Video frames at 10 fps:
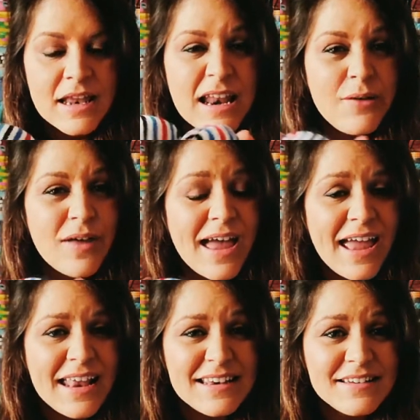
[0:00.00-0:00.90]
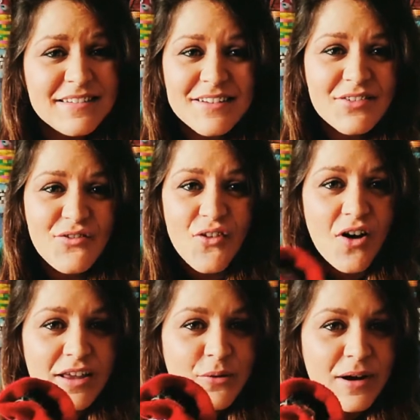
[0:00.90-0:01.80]
Now the end,
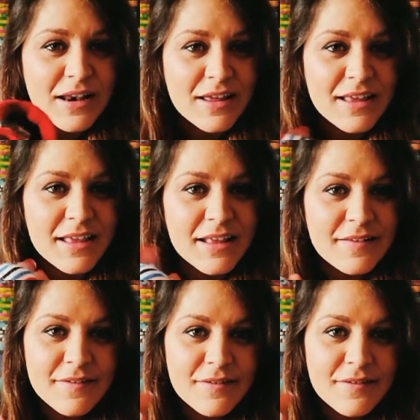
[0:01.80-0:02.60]
I quite like it